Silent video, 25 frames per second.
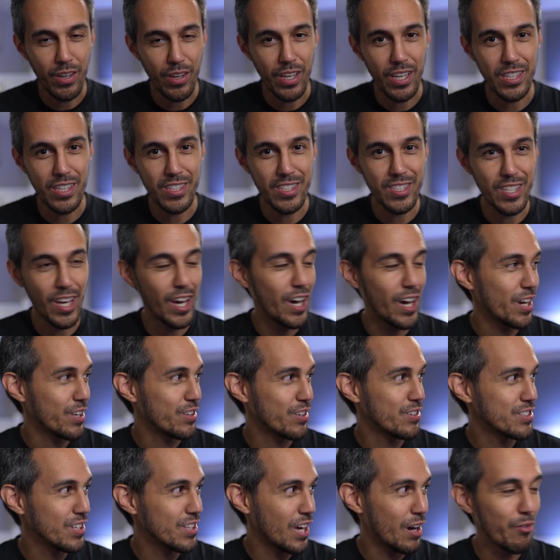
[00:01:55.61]
it's you
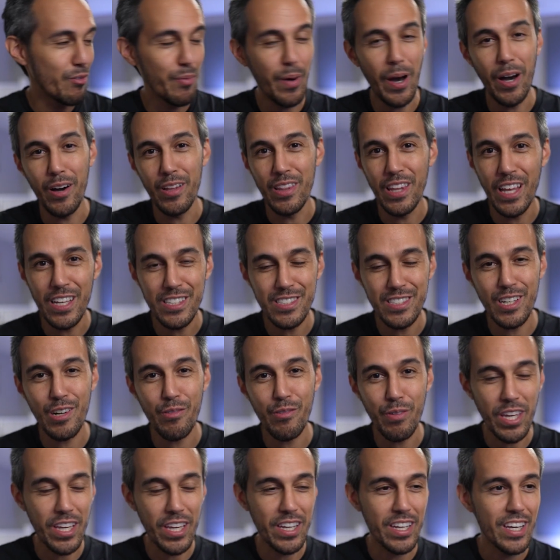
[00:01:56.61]
still have about less than a
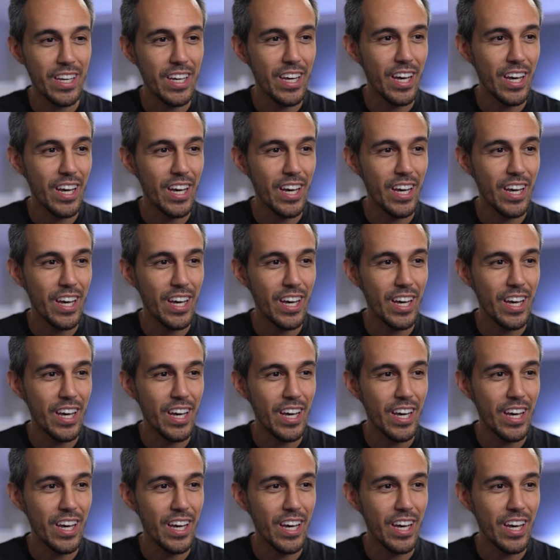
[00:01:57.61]
week